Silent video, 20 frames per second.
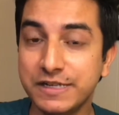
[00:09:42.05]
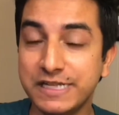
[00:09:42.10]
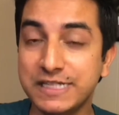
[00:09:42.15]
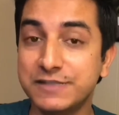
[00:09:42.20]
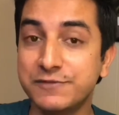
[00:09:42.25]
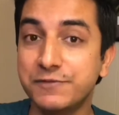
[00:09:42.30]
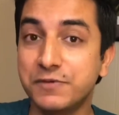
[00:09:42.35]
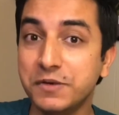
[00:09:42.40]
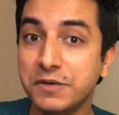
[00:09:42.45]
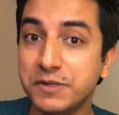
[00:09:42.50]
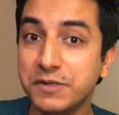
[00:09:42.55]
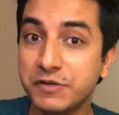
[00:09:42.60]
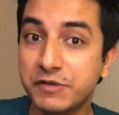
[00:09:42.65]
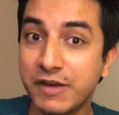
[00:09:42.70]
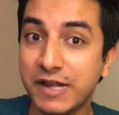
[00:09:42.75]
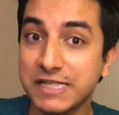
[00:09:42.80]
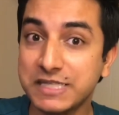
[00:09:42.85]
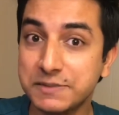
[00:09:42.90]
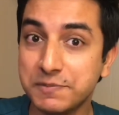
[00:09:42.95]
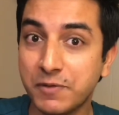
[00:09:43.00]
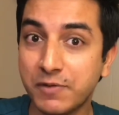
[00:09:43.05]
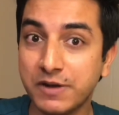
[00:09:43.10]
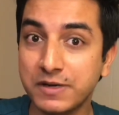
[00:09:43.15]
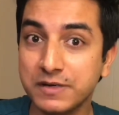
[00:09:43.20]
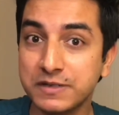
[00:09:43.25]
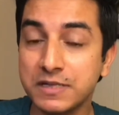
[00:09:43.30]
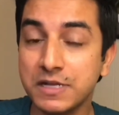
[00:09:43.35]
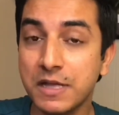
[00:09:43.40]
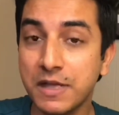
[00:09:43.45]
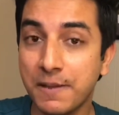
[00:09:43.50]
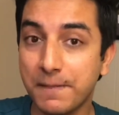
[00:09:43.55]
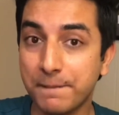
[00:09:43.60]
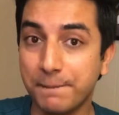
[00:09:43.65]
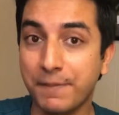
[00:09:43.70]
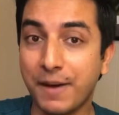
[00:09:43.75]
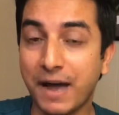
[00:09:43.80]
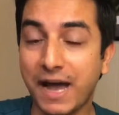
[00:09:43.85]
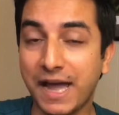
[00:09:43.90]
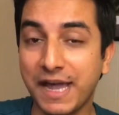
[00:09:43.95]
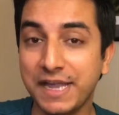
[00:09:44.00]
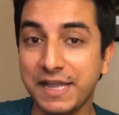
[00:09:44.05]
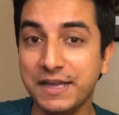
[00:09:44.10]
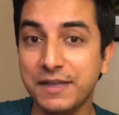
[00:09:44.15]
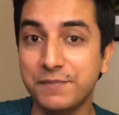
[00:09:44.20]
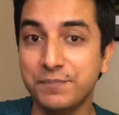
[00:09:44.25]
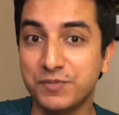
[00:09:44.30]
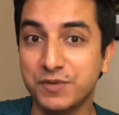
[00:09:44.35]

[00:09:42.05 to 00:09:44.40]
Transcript: It's very transparent by